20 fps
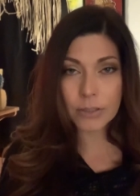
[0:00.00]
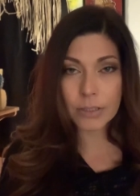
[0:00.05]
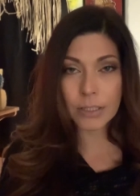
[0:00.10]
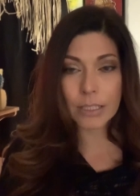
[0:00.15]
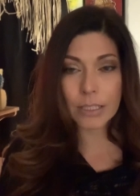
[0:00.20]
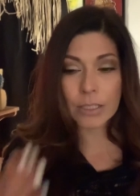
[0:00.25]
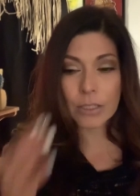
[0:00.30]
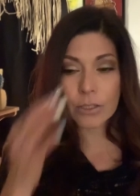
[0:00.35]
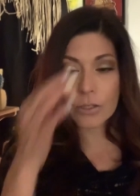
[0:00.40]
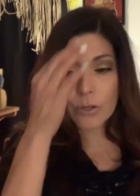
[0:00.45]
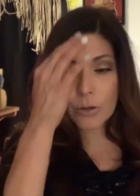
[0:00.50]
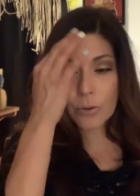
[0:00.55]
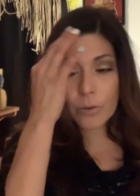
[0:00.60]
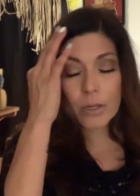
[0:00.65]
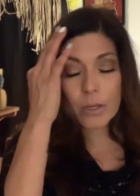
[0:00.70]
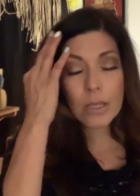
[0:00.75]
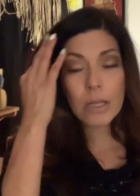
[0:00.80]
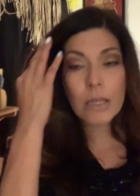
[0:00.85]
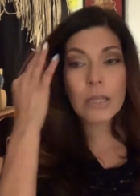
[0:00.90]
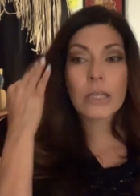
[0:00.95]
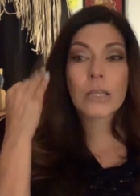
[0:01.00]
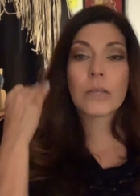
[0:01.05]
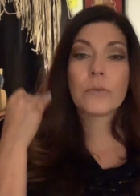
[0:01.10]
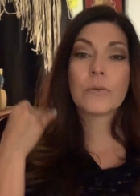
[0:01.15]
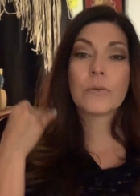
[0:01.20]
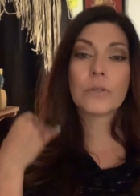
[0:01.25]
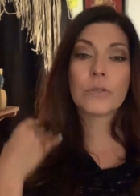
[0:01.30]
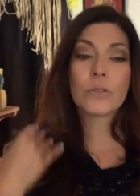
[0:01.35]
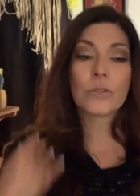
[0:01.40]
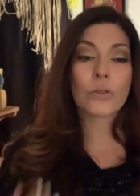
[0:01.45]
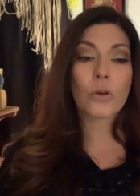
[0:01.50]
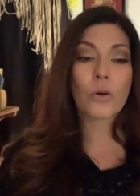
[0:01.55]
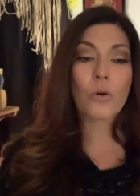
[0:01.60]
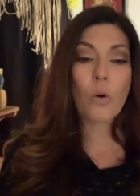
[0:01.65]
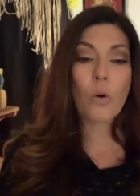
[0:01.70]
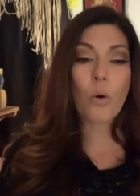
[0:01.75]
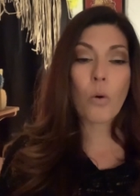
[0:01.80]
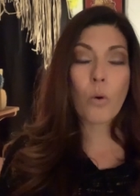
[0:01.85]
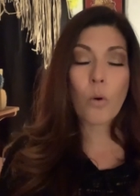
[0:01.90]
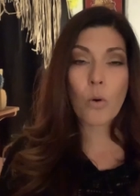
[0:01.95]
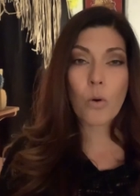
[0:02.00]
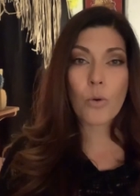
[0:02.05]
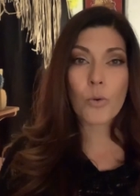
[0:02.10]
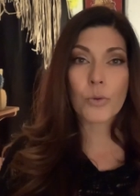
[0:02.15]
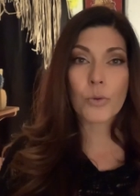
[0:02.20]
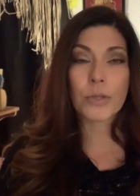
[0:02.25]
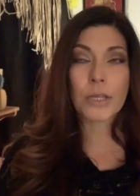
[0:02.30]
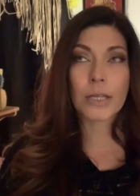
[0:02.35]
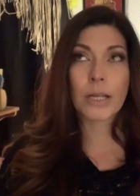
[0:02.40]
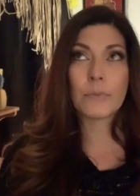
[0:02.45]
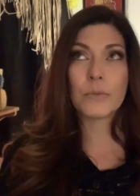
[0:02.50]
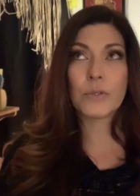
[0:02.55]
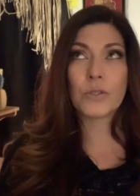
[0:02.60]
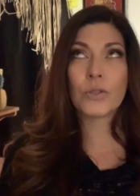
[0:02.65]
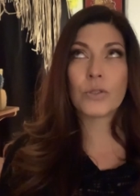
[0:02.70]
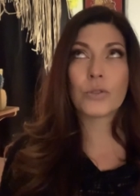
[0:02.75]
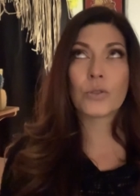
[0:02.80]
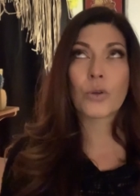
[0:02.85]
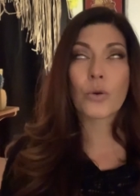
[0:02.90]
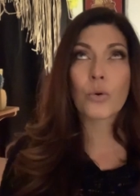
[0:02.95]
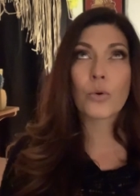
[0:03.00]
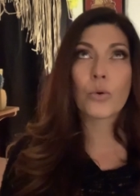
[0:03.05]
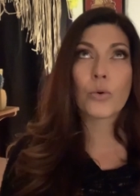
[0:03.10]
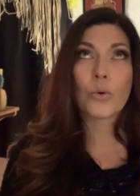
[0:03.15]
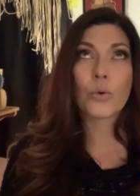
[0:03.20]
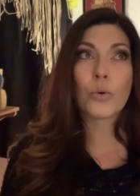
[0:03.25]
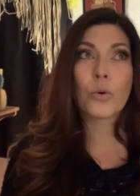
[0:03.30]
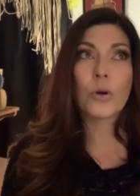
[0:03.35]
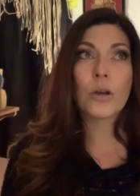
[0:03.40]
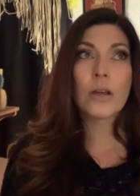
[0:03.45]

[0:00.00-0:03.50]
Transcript: Like, you know, he was so old. Like, I'm so